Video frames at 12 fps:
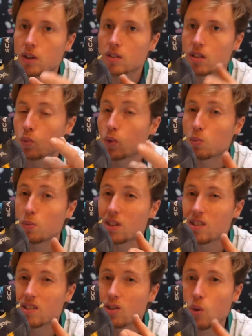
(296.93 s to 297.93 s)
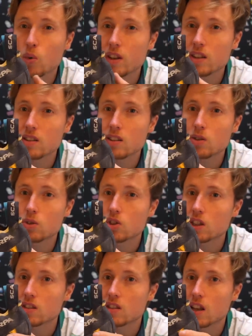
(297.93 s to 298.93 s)
because it would be so easy to
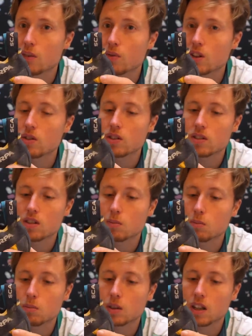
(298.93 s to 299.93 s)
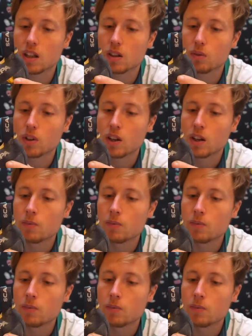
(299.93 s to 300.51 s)
just have here some kind of,